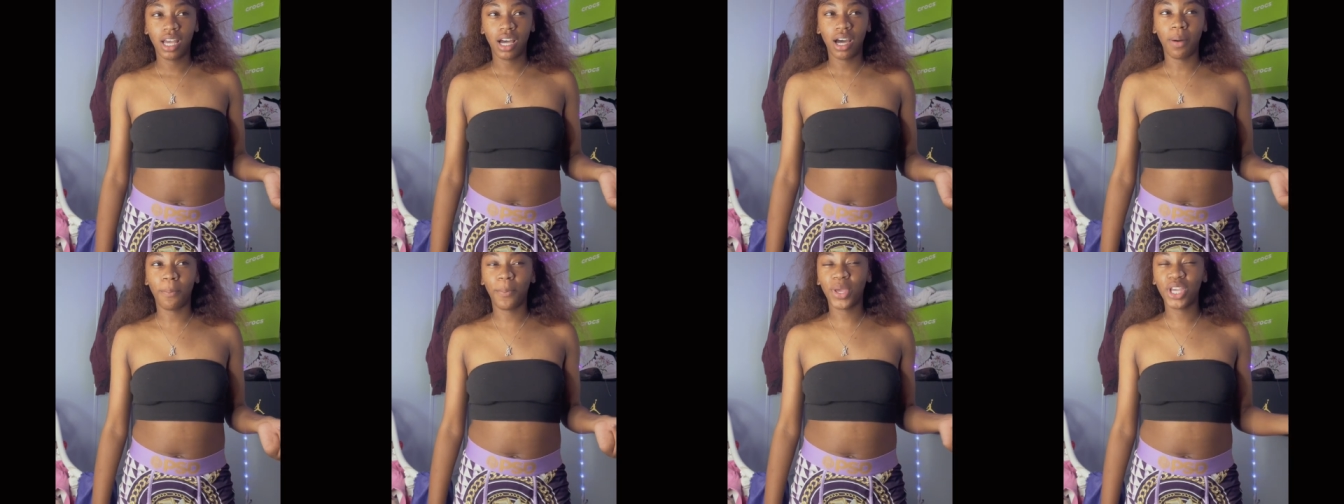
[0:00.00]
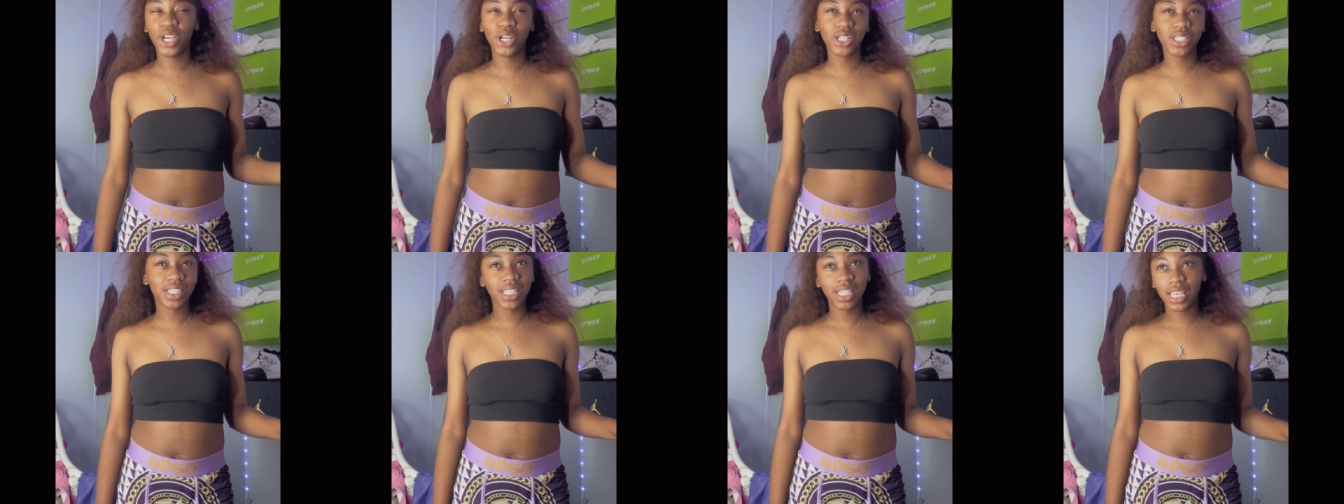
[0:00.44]
a
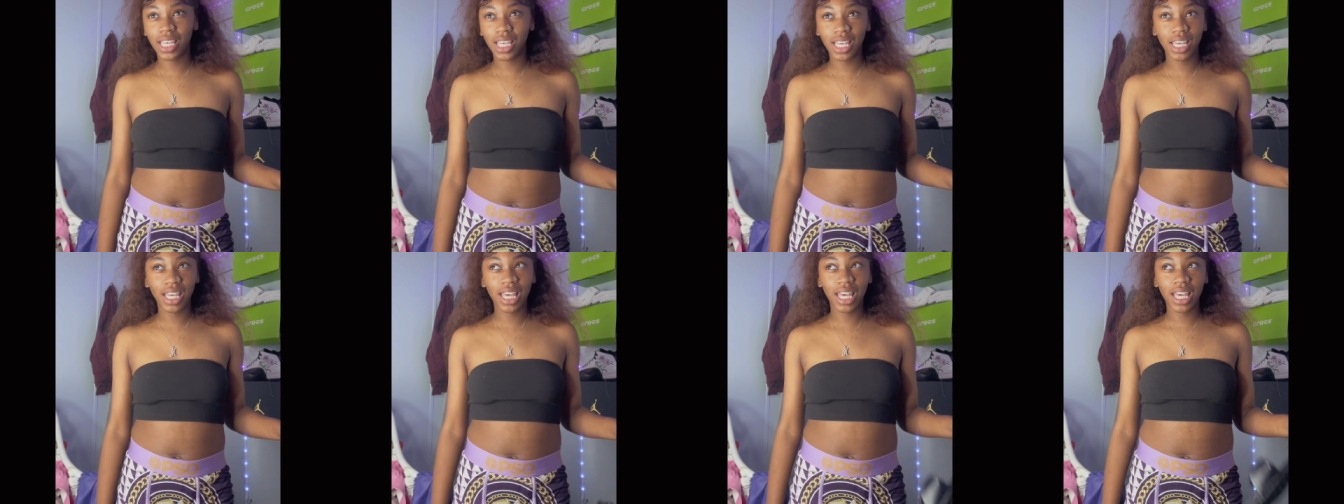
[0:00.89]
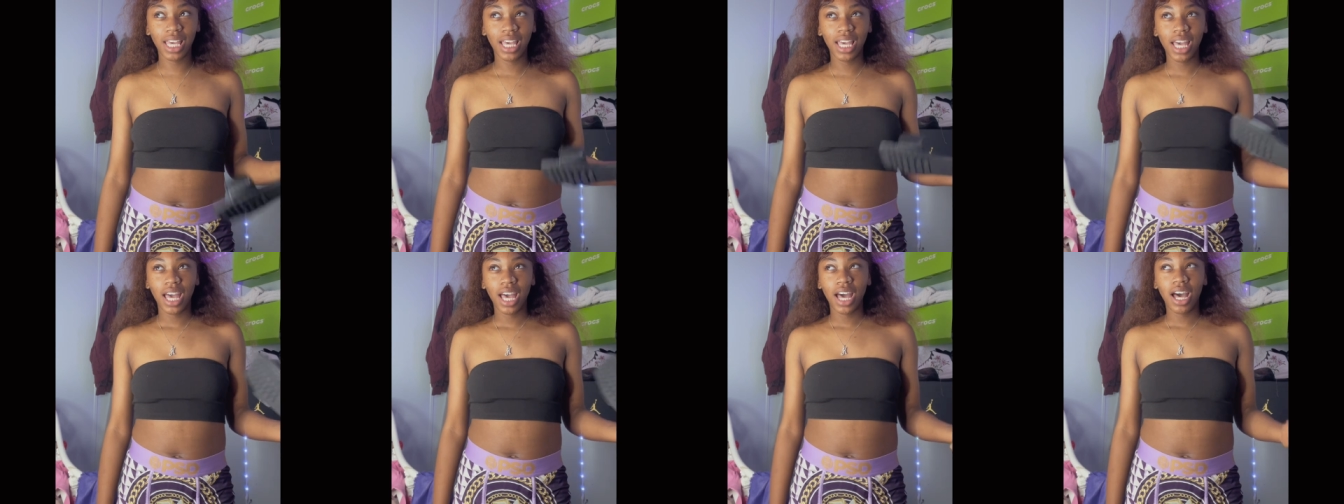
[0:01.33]
piercing kit,
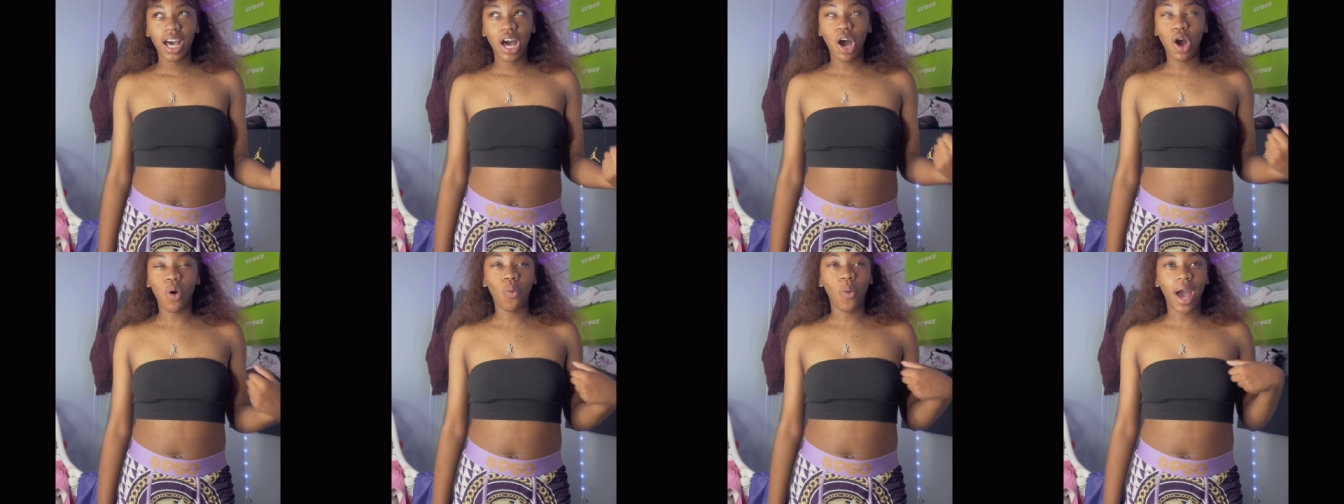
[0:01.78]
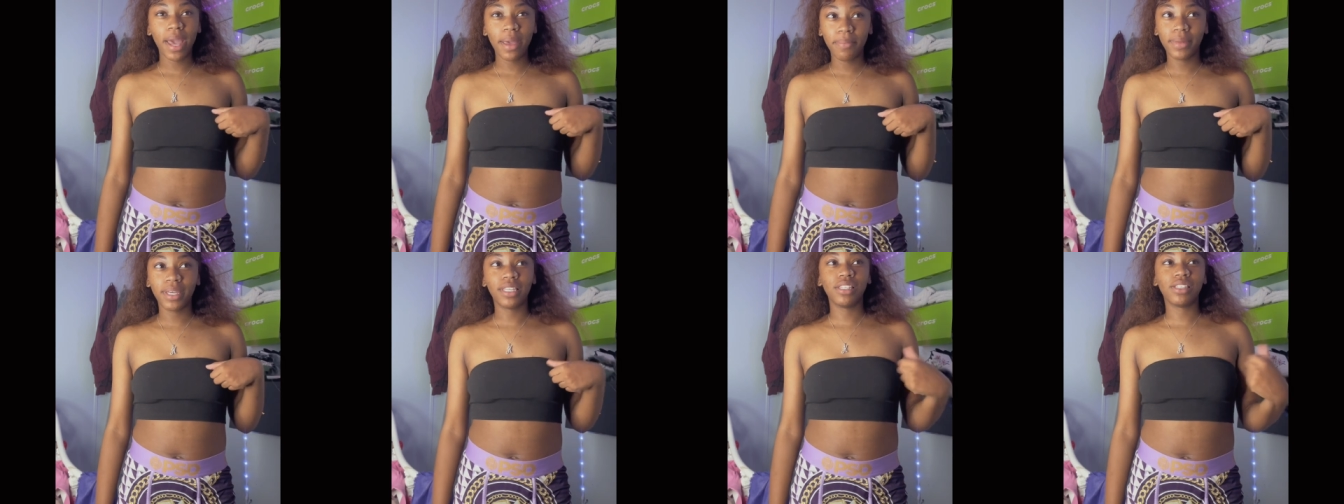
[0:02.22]
a
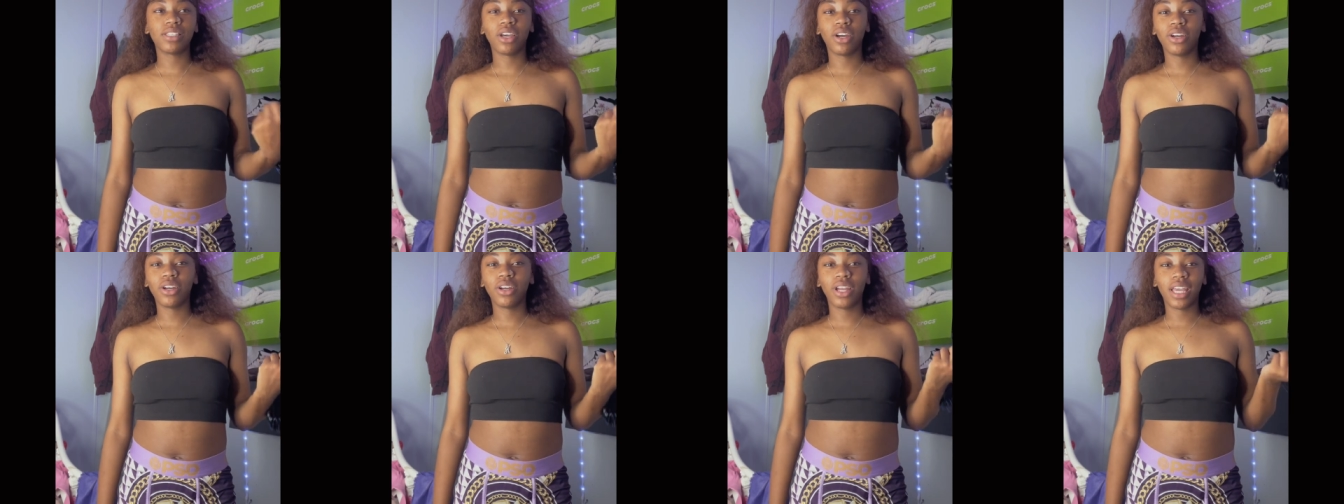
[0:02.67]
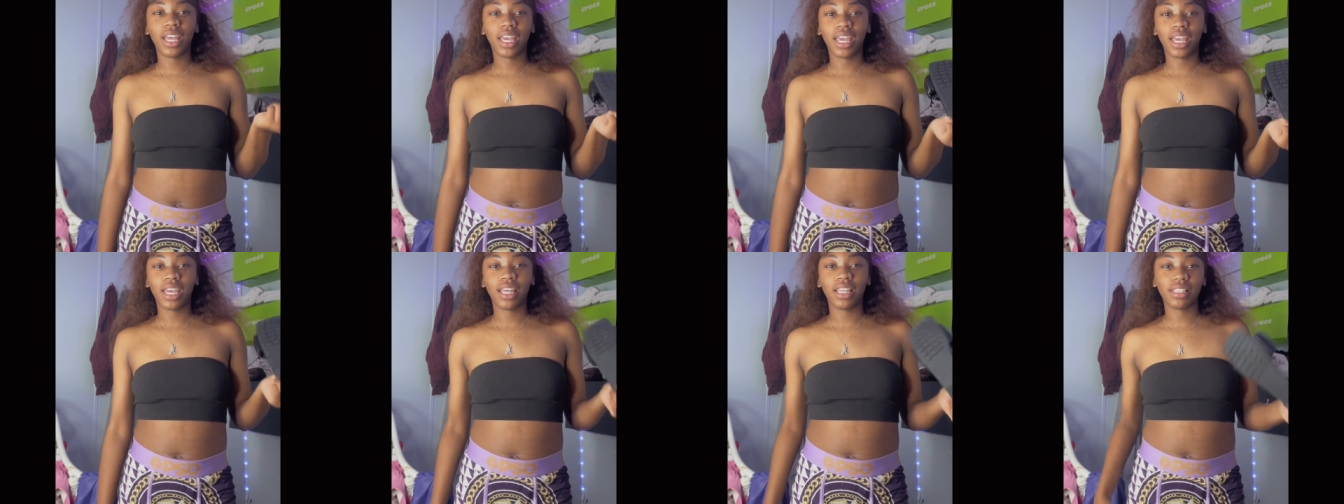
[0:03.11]
white mini skirt
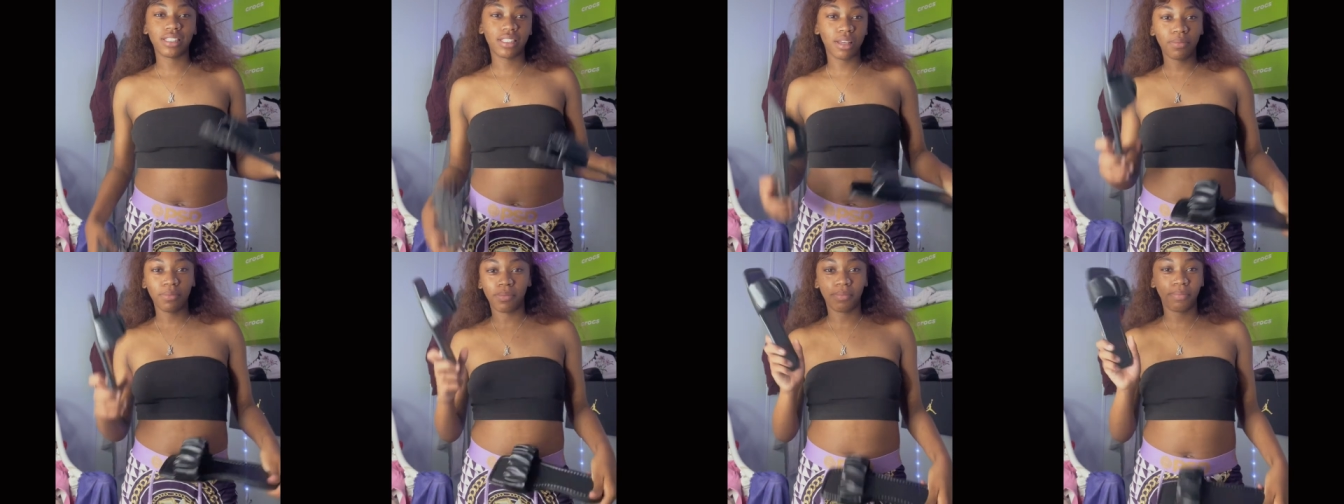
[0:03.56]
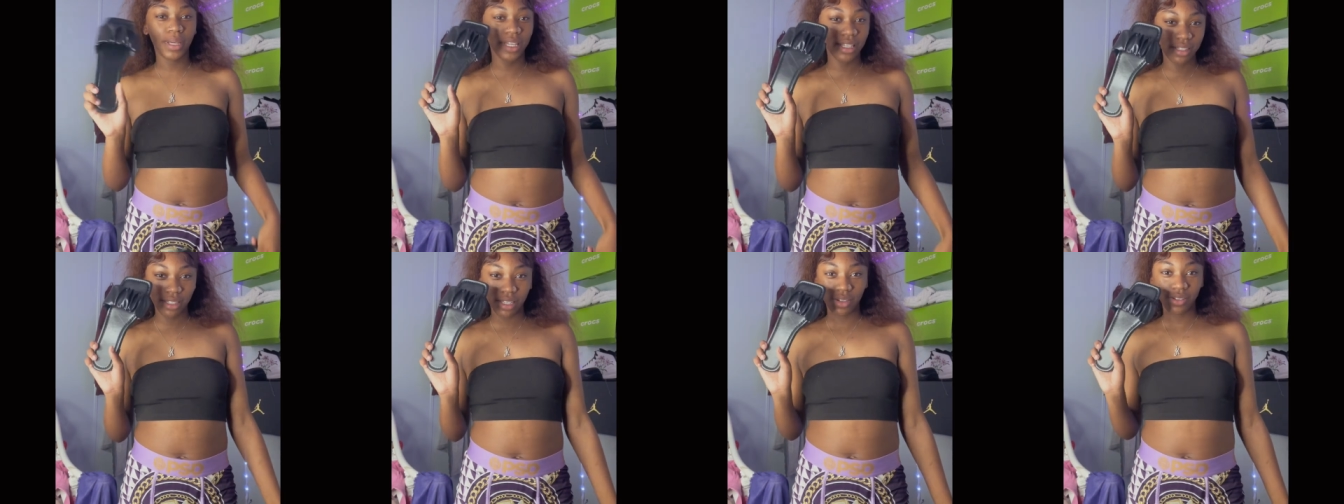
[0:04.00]
and some
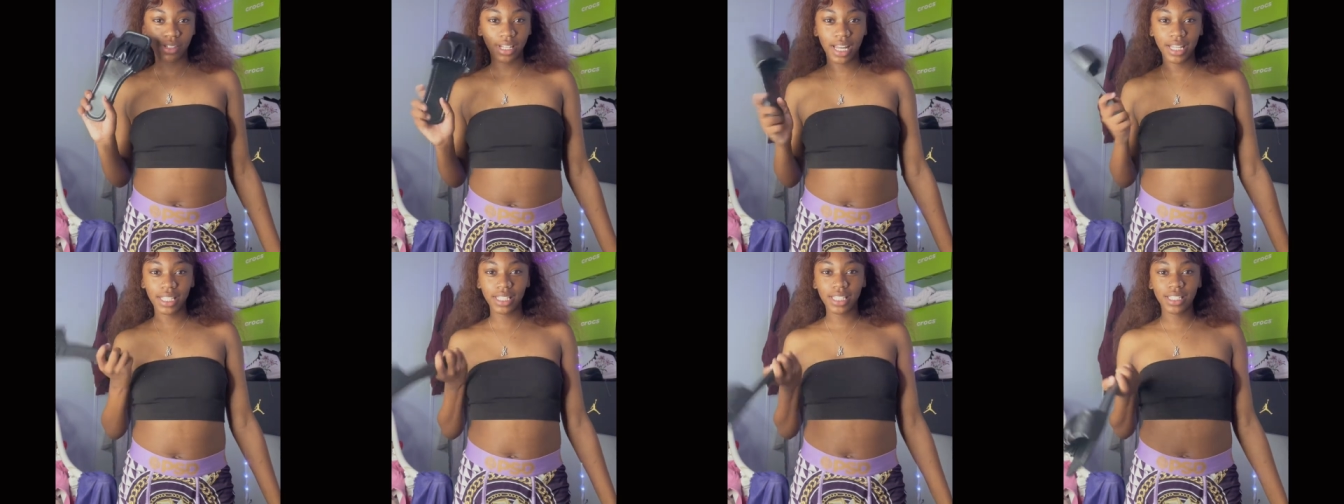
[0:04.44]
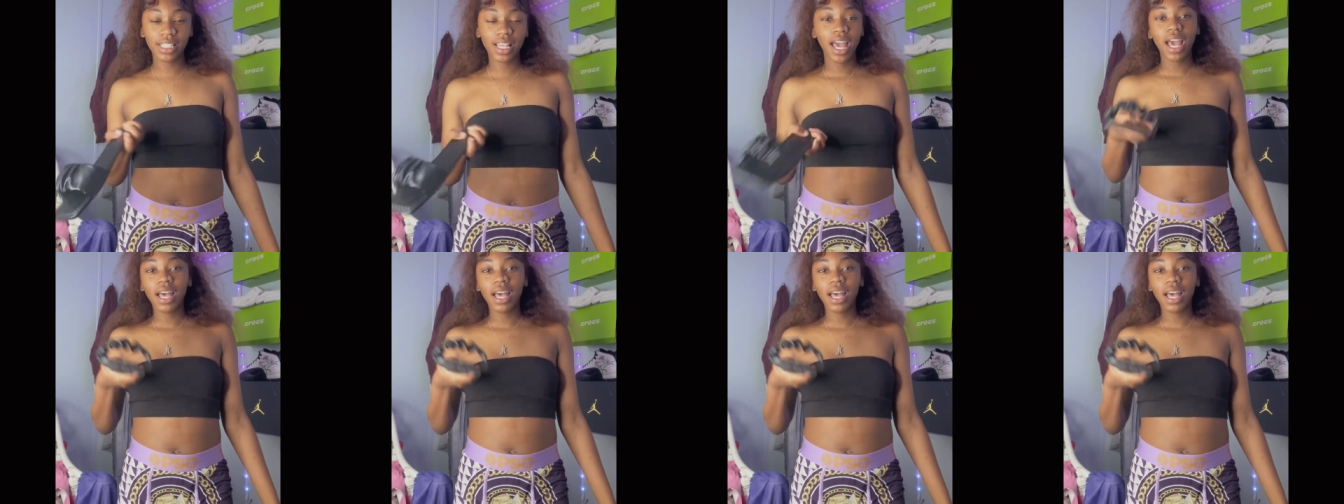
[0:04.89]
pink sandals like this.